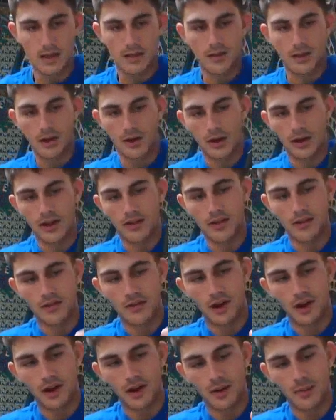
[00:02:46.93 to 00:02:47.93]
That'll let the
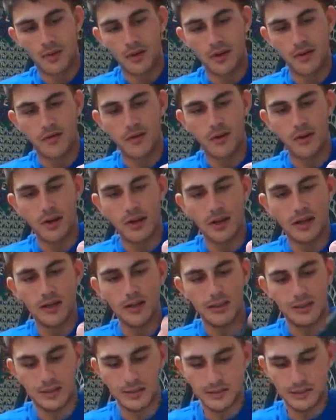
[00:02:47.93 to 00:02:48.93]
firing pin fall
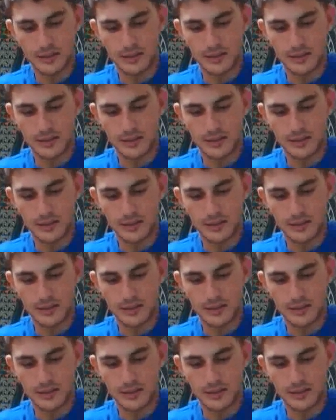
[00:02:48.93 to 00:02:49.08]
out.